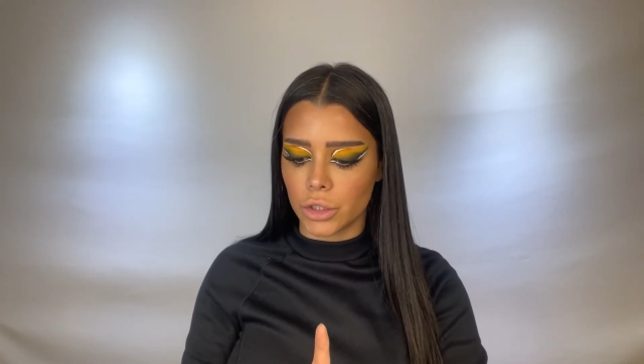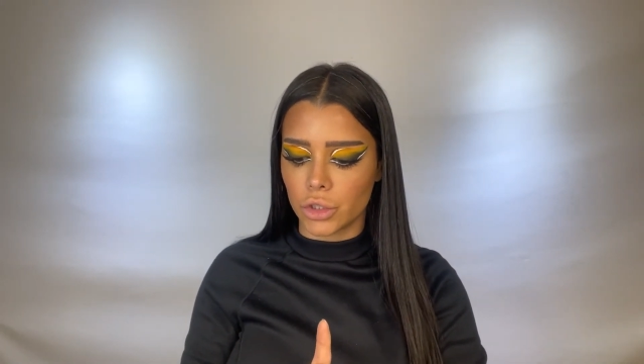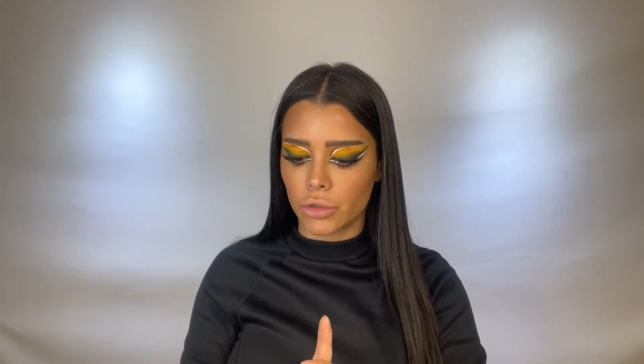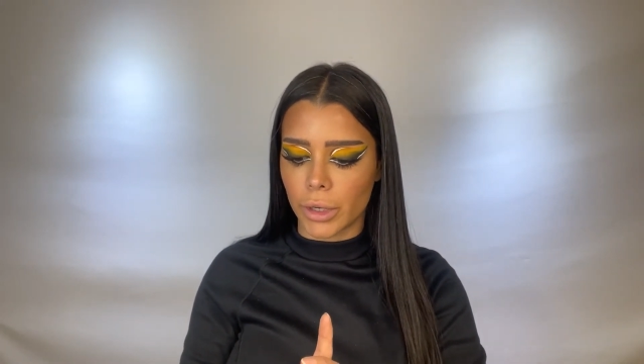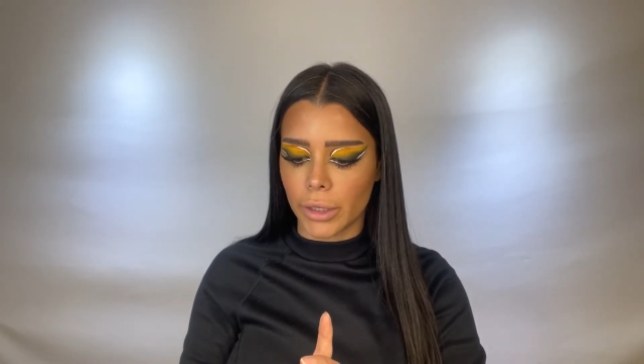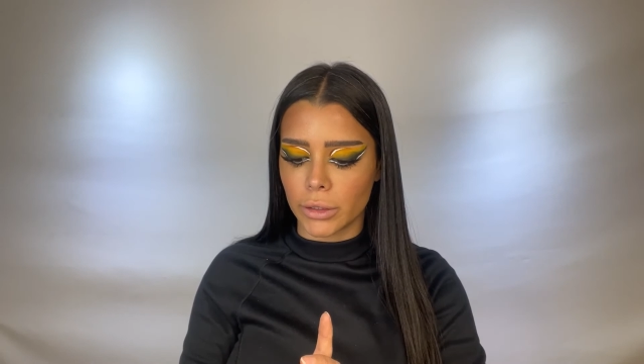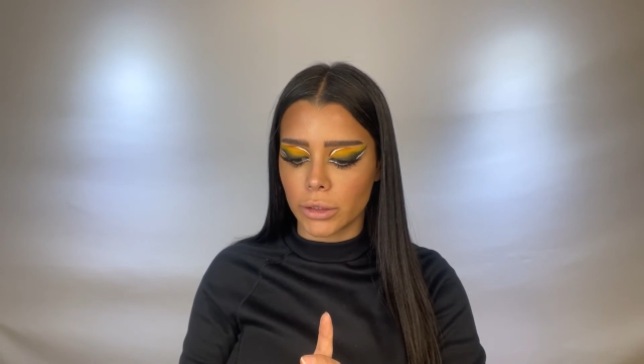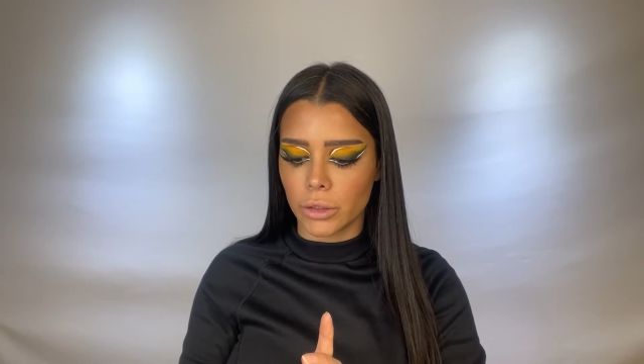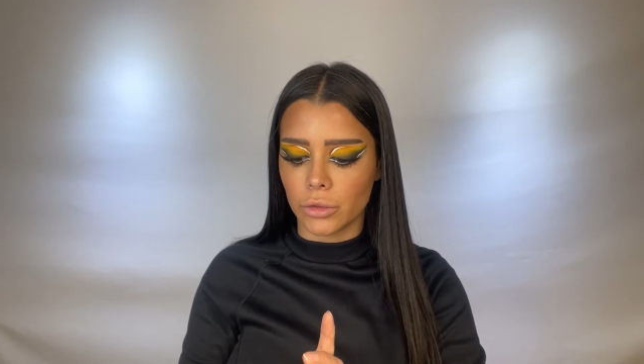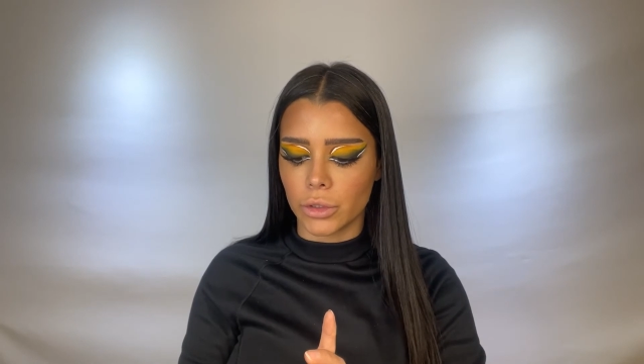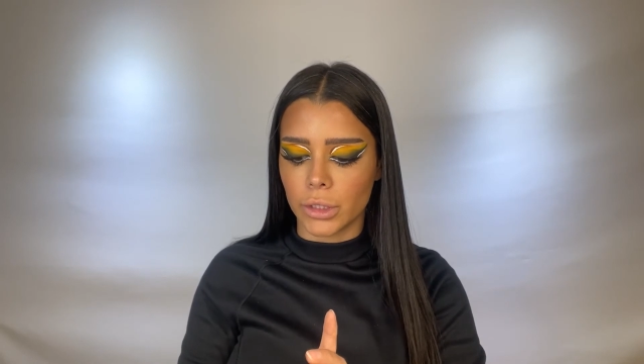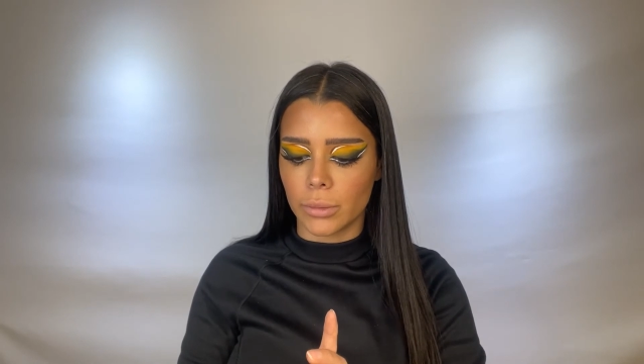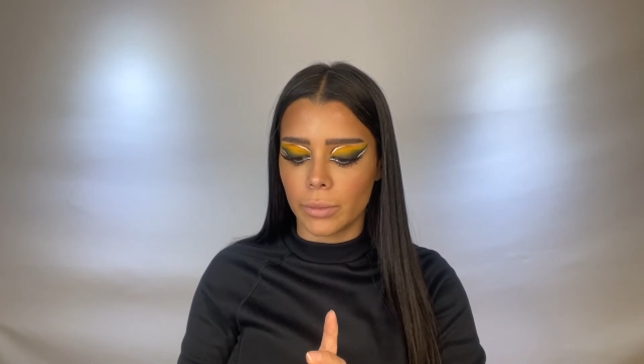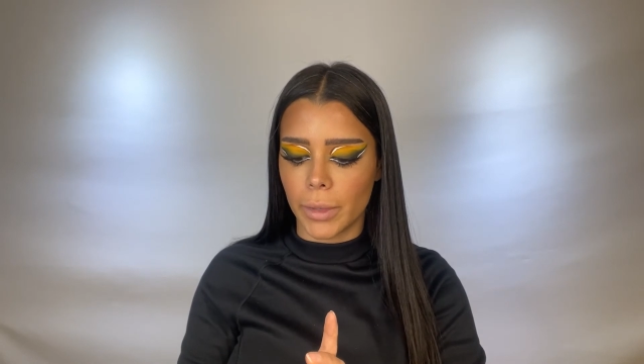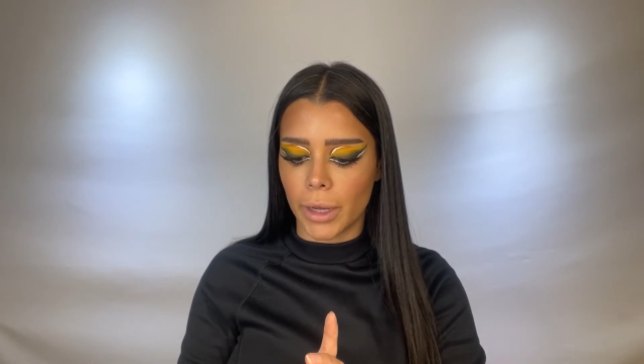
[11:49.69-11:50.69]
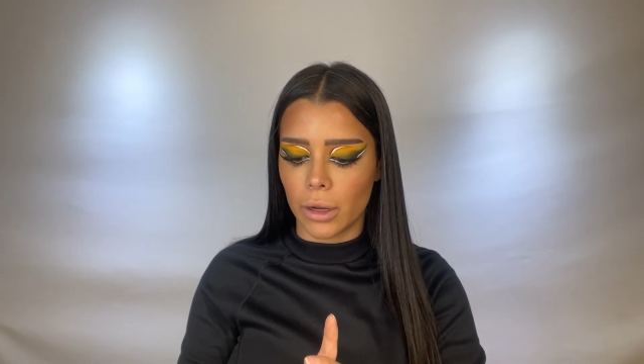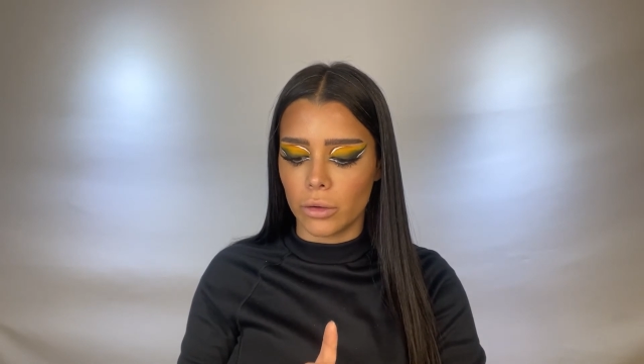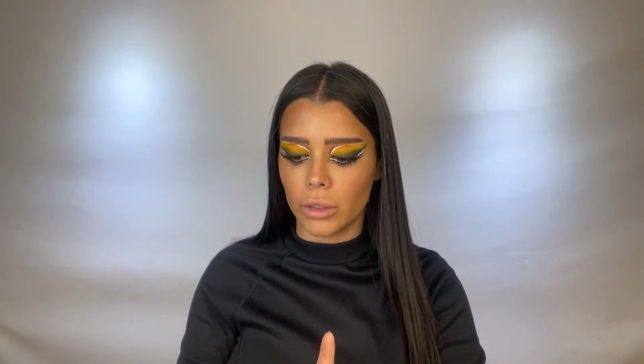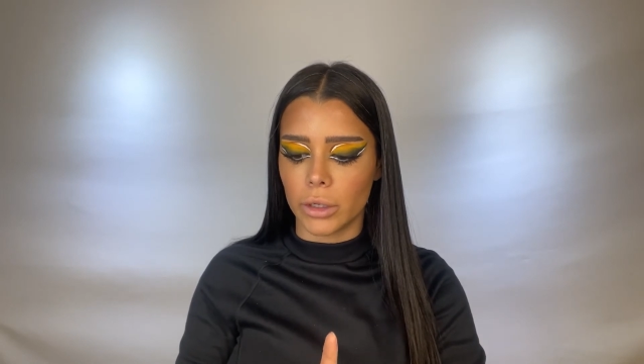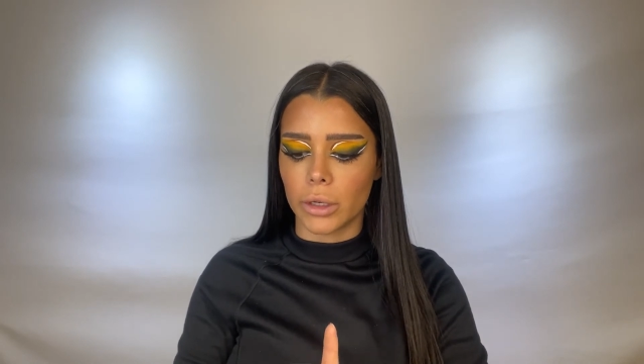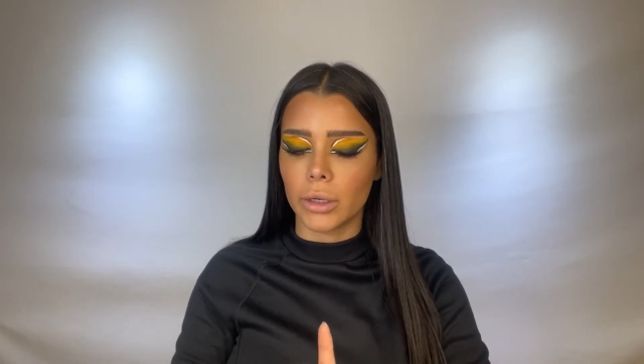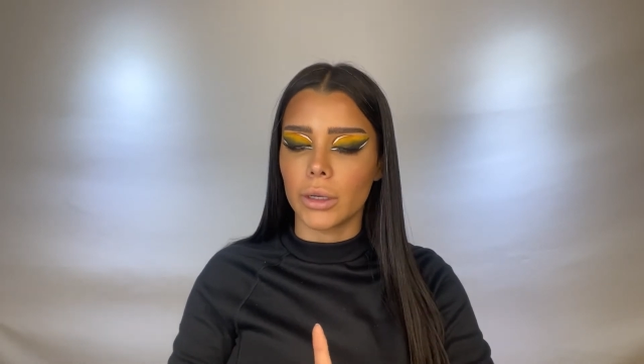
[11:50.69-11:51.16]
translucent
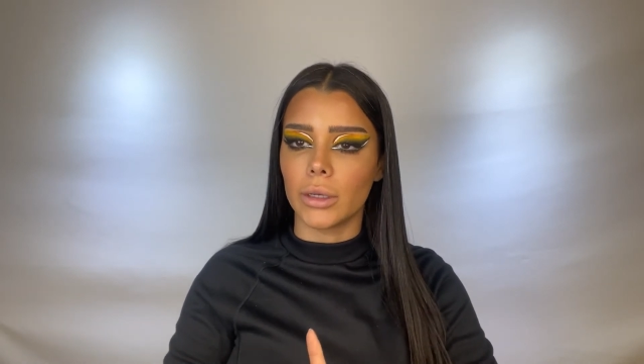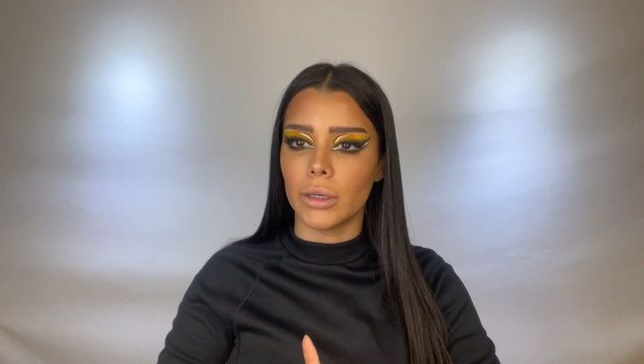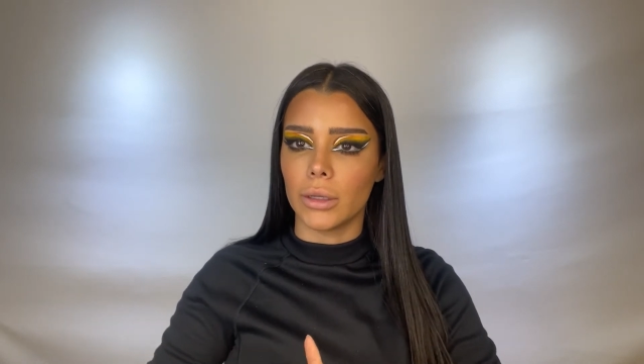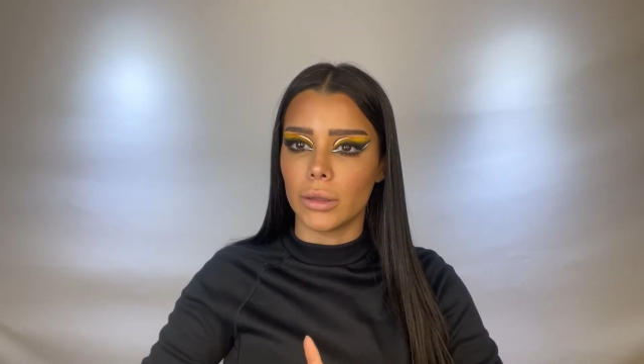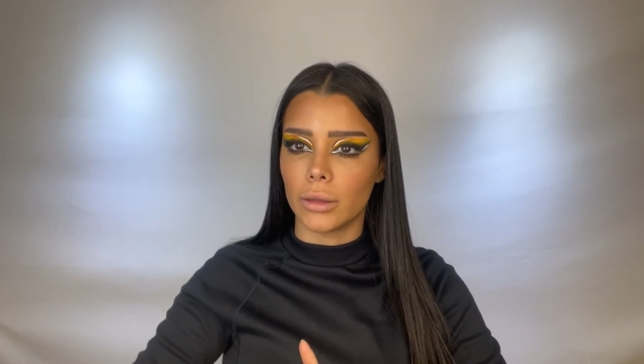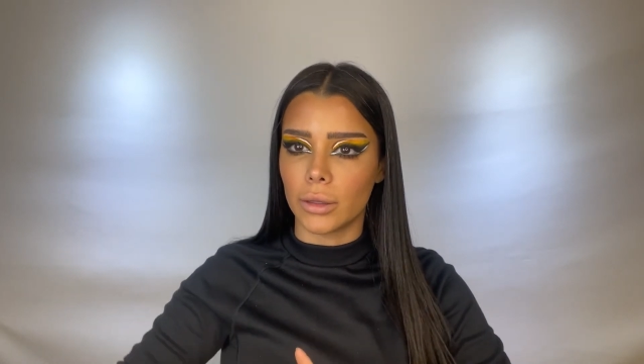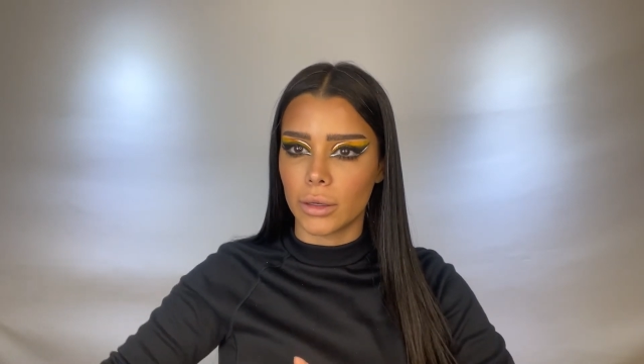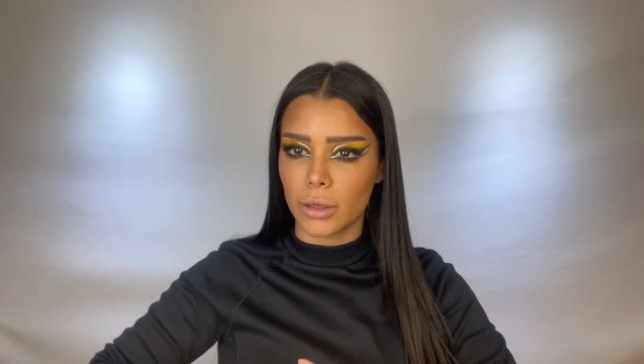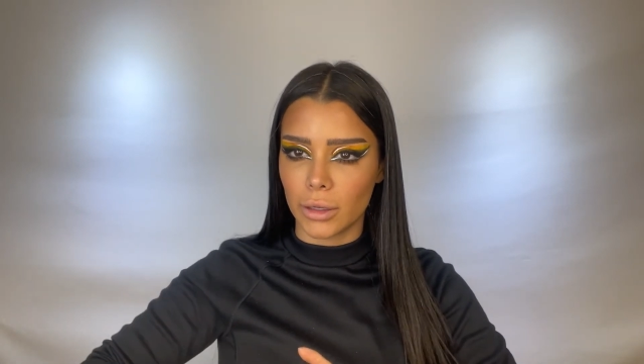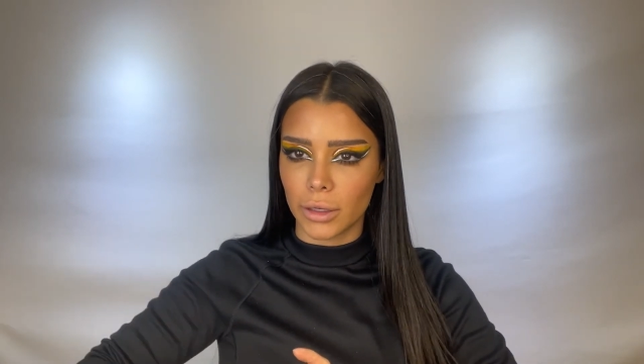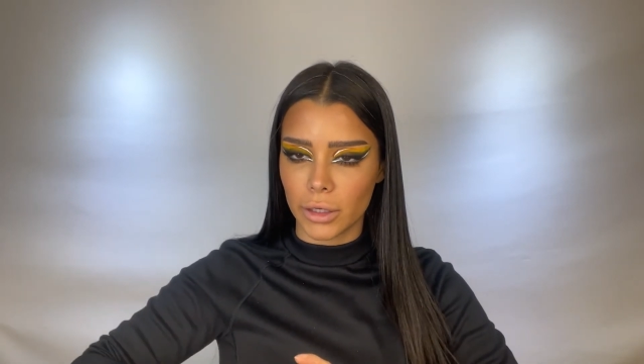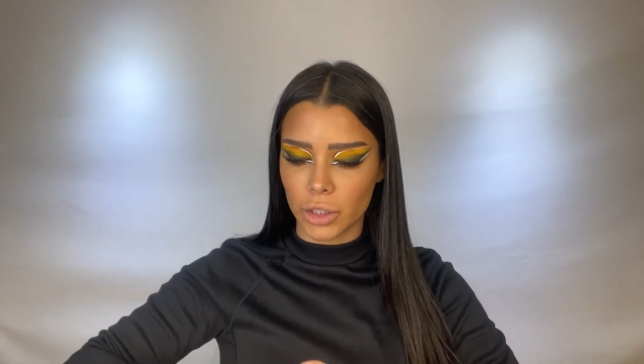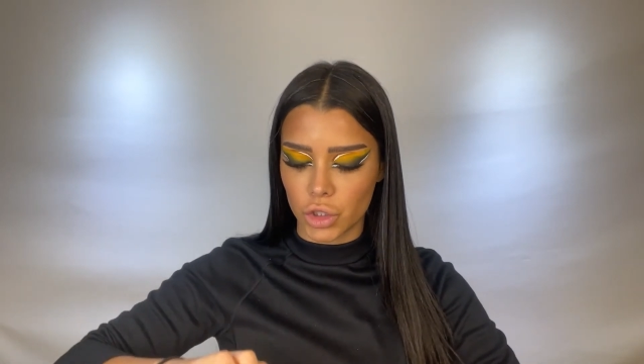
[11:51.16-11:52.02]
powder in the color